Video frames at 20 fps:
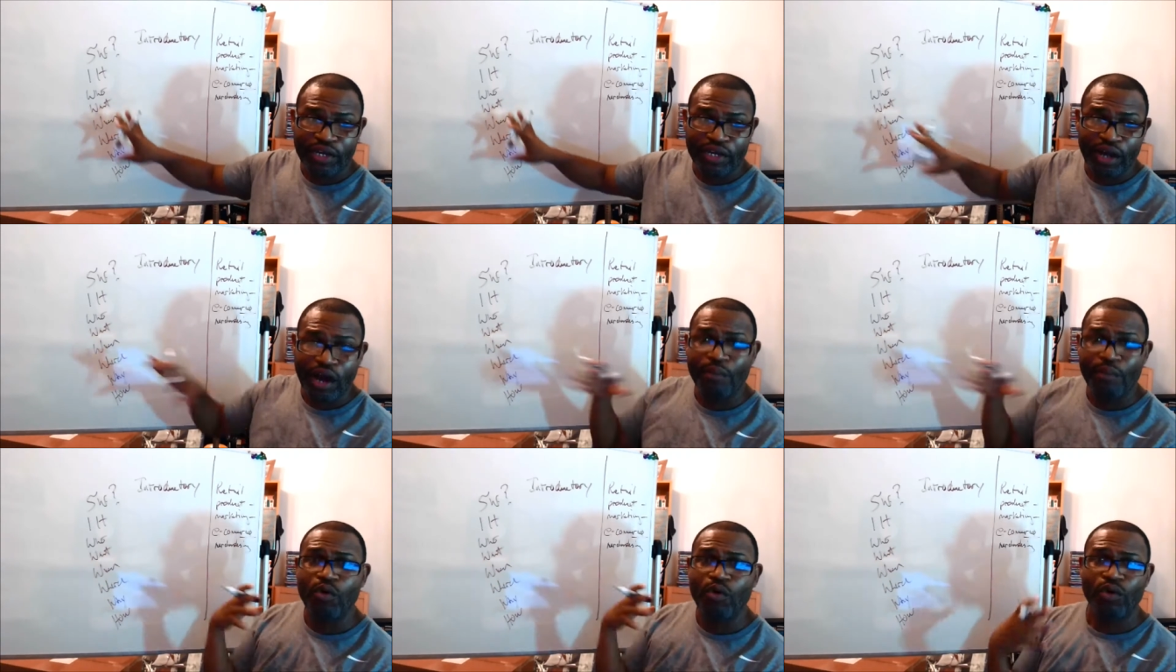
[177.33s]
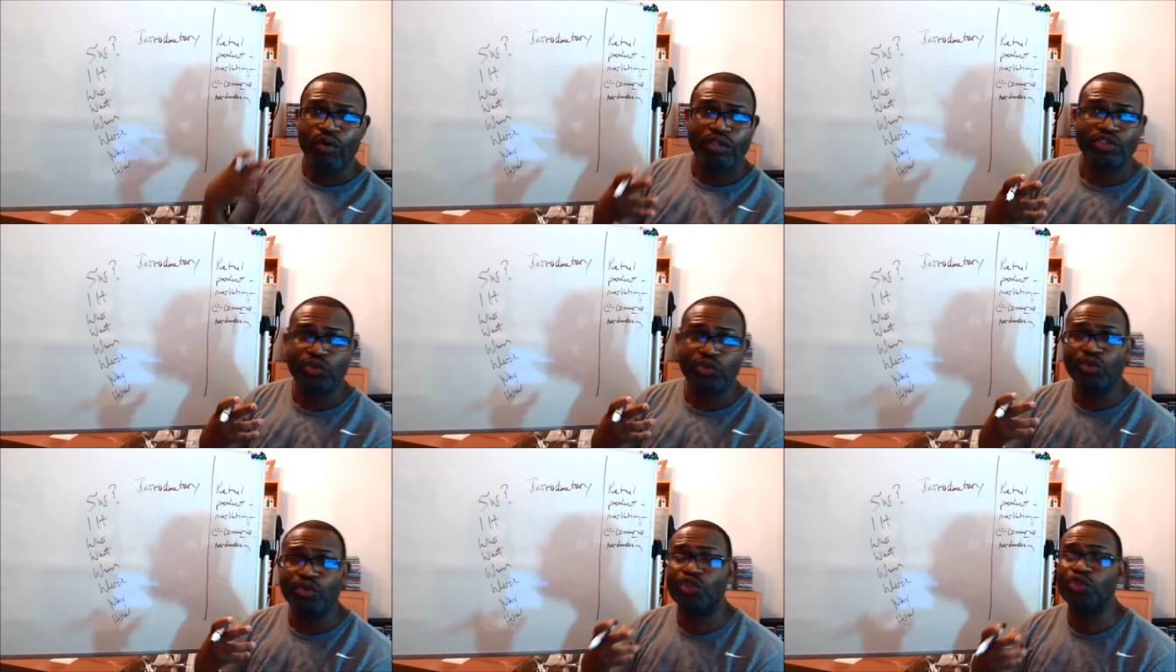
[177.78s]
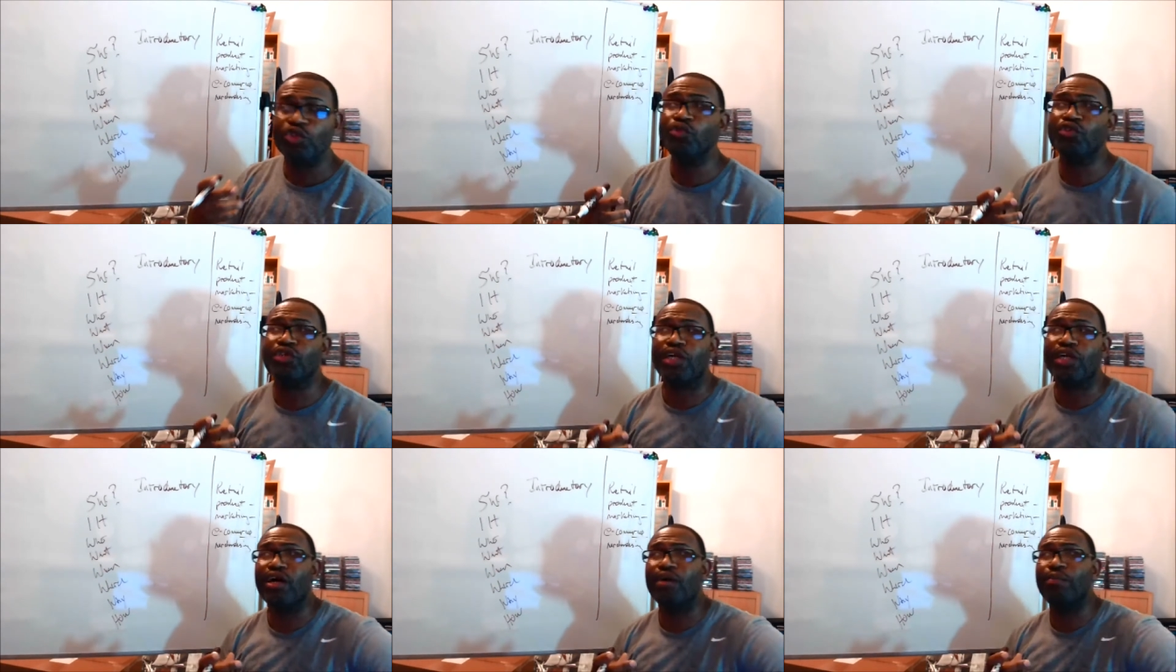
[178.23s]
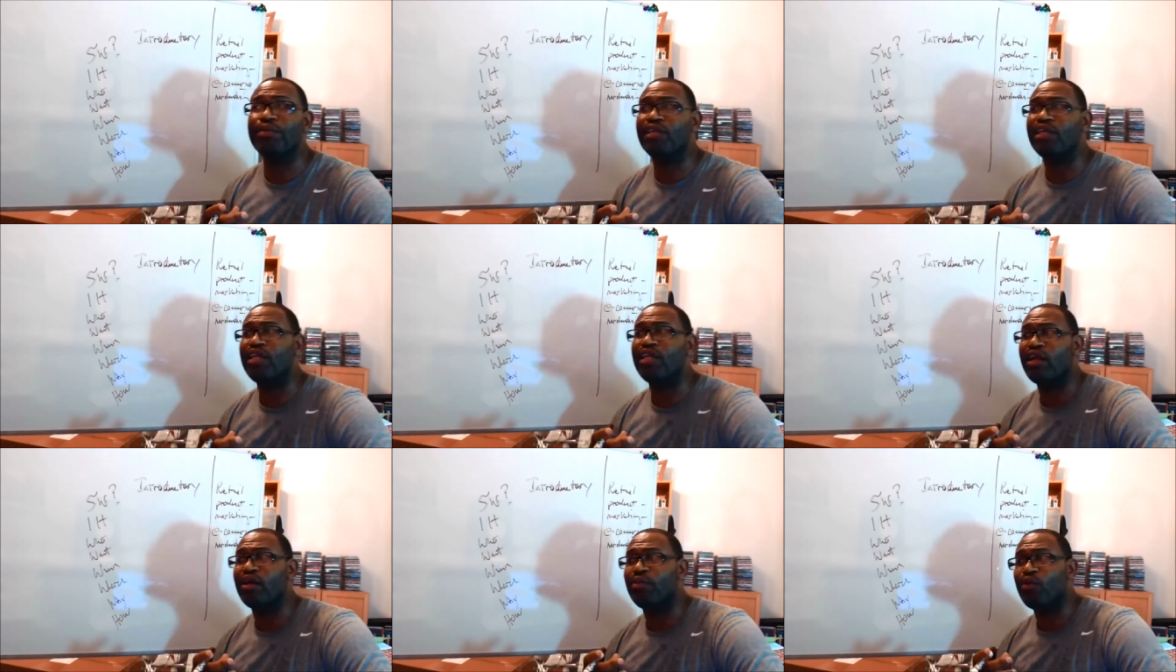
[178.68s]
I'm going to choose a company
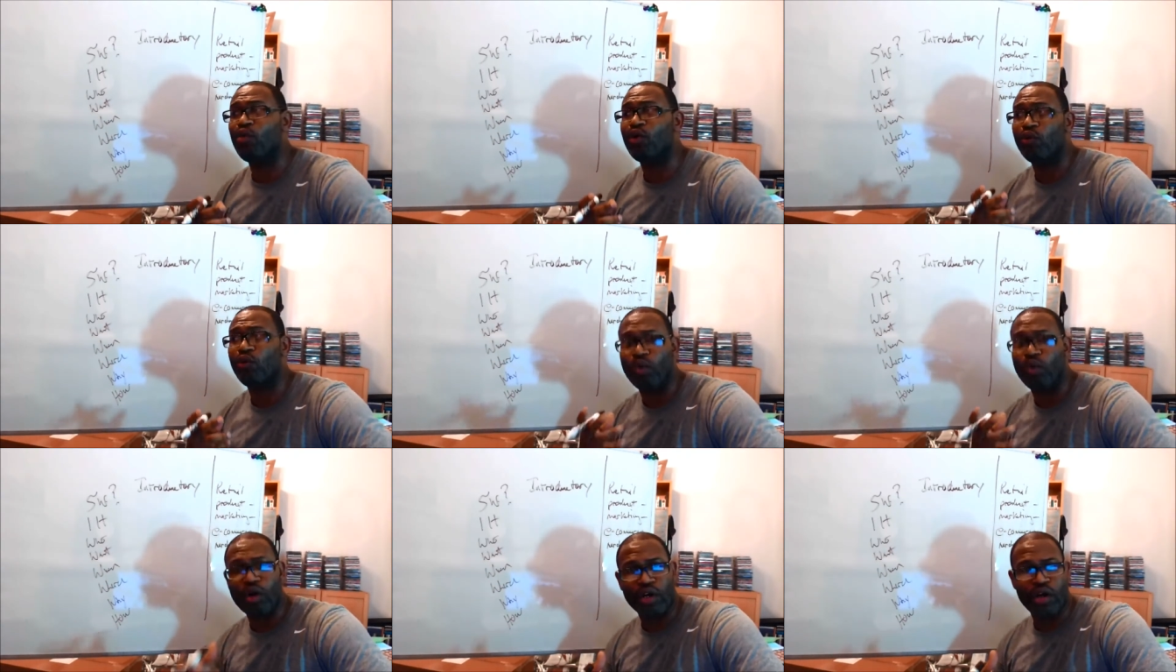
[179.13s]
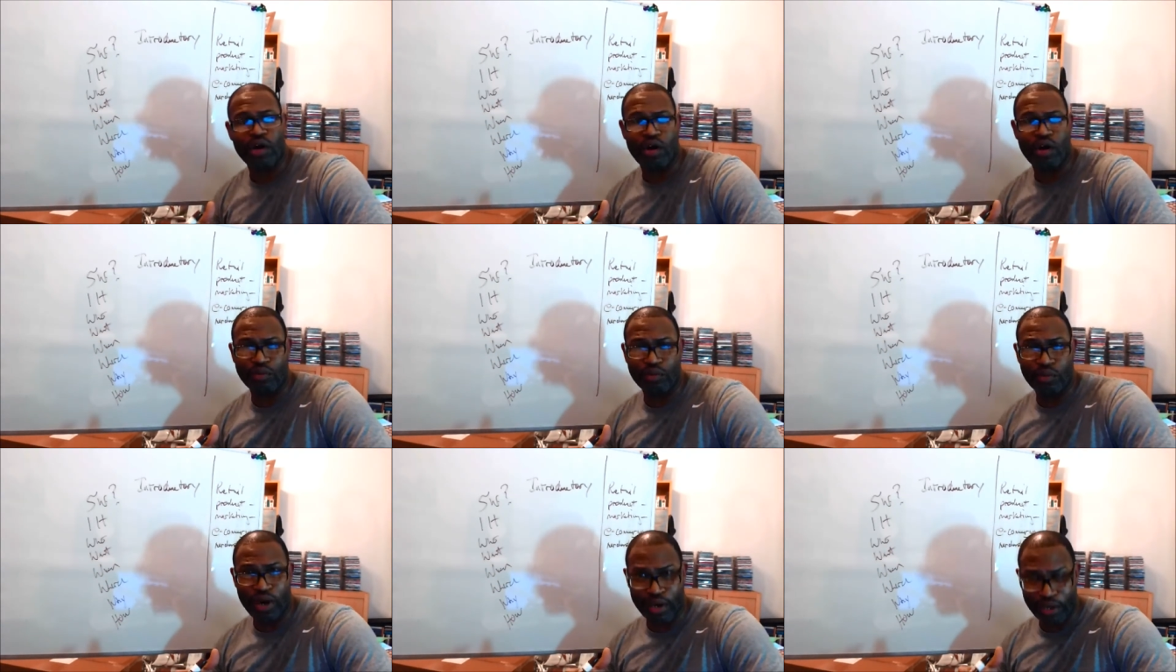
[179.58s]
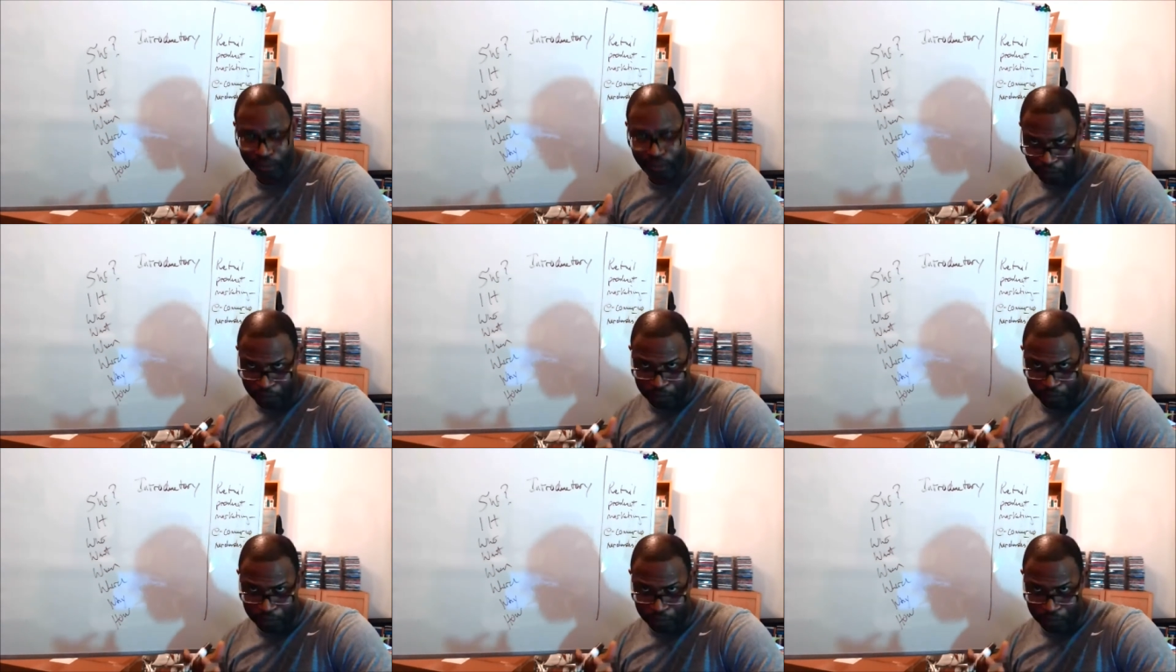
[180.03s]
that I'm going to work on, right?